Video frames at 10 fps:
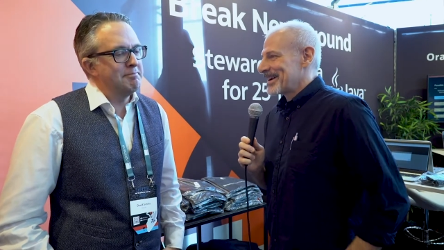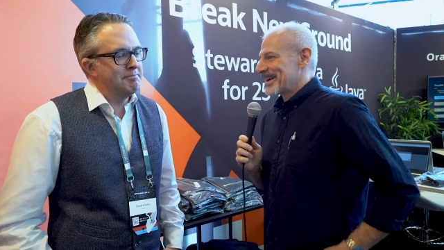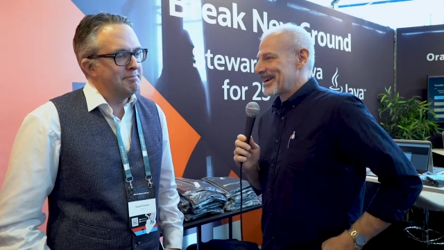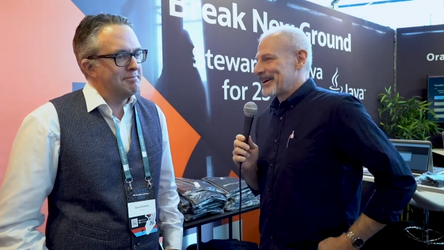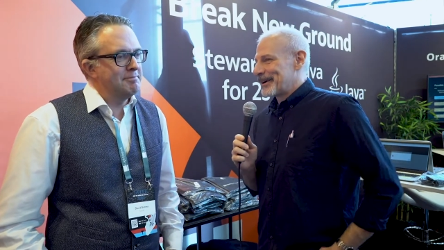
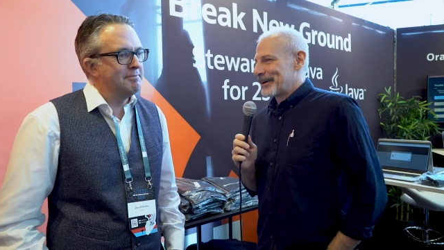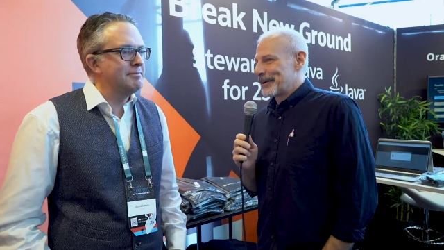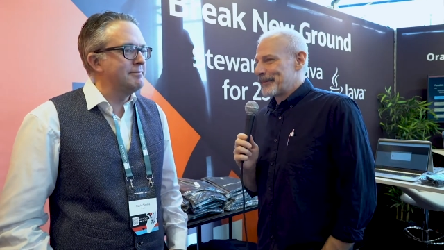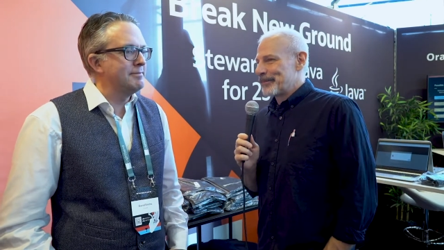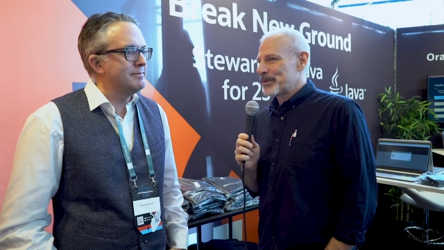
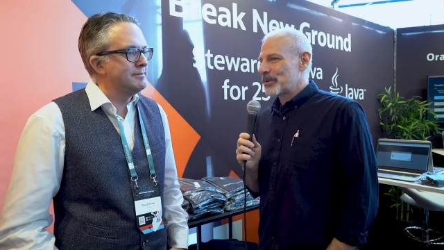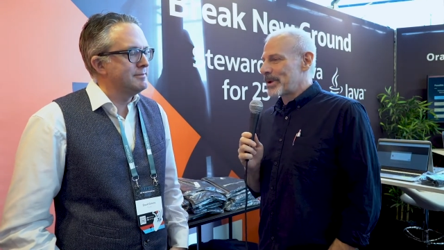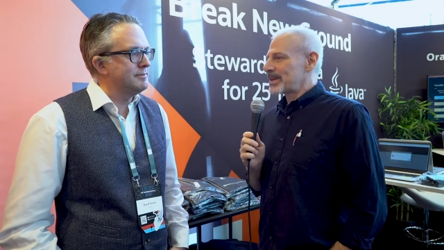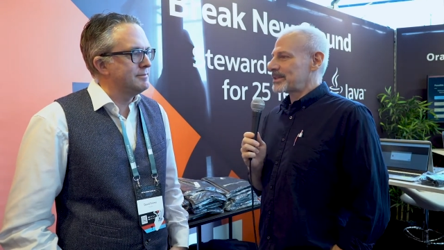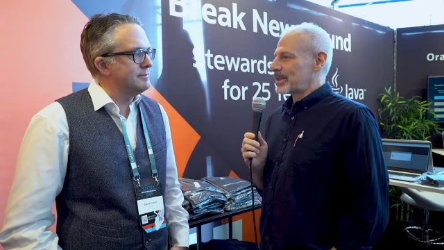Speaker 1: Um, you're
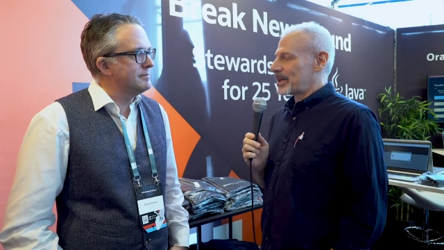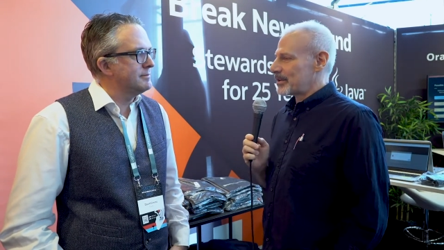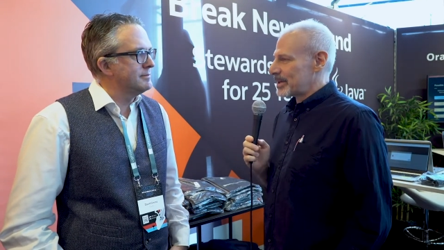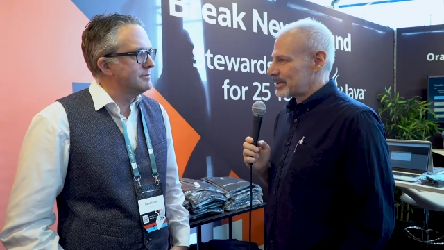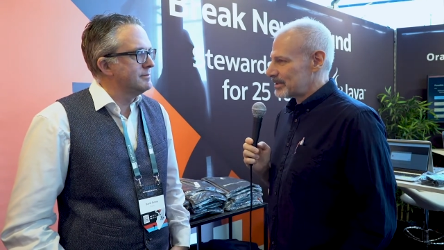based here
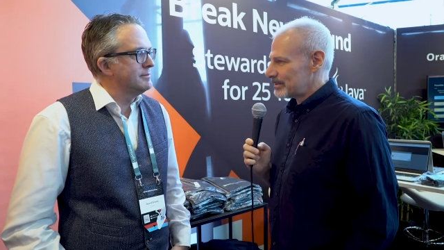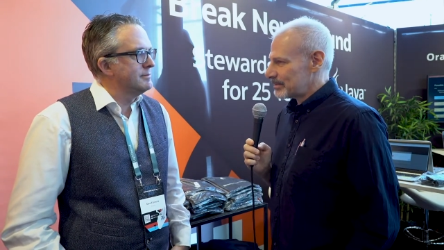in